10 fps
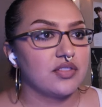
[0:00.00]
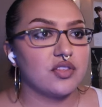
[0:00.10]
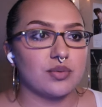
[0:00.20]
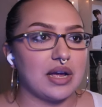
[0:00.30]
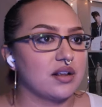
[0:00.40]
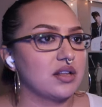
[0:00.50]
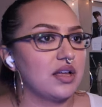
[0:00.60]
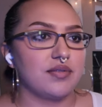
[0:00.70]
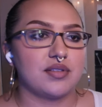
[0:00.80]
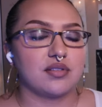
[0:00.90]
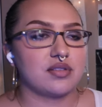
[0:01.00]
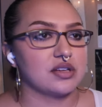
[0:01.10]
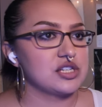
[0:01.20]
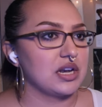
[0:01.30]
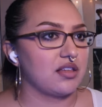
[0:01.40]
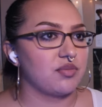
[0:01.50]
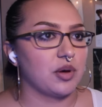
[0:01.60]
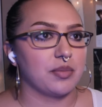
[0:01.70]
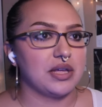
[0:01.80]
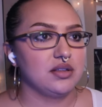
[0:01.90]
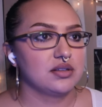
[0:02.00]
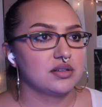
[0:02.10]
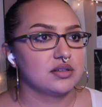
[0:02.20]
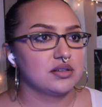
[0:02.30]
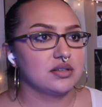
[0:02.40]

The red gloves such a nice moment.